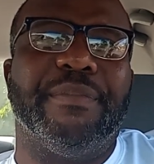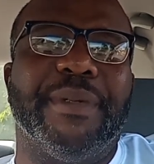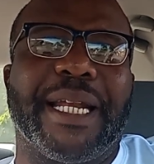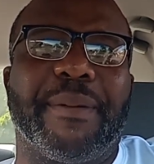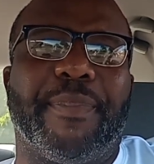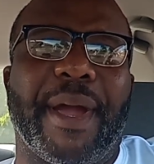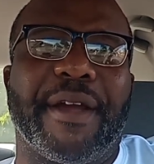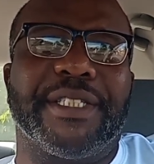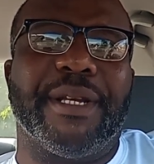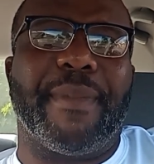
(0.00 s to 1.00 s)
not the
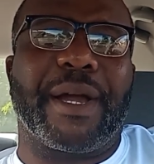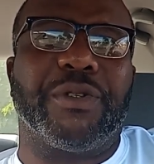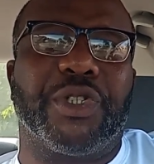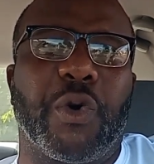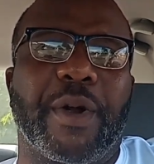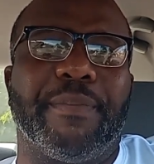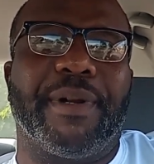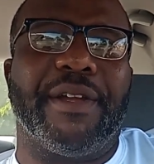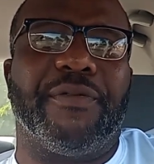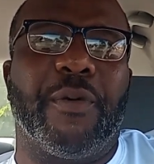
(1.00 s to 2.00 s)
Barons that Michael Jordan
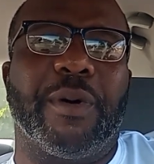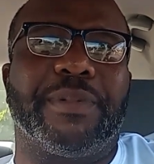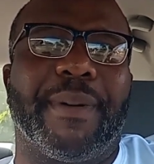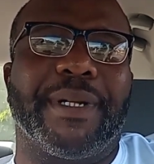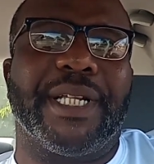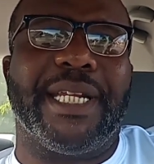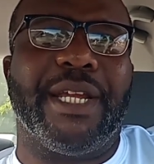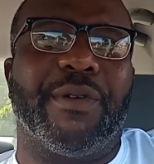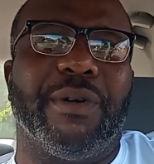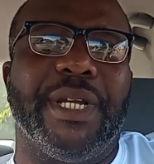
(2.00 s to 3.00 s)
played for. I'm talking about the
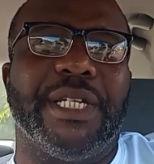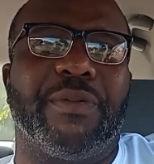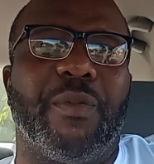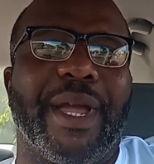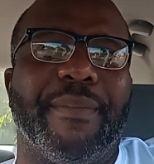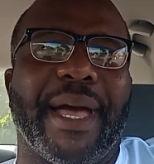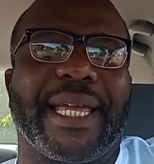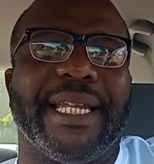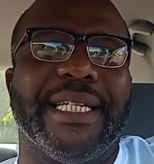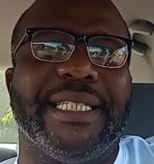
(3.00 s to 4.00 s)
Negro Leagues from way back
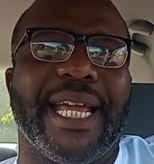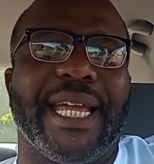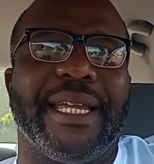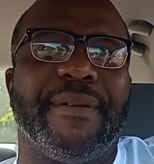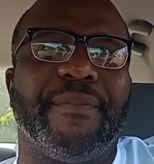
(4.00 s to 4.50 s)
in the day.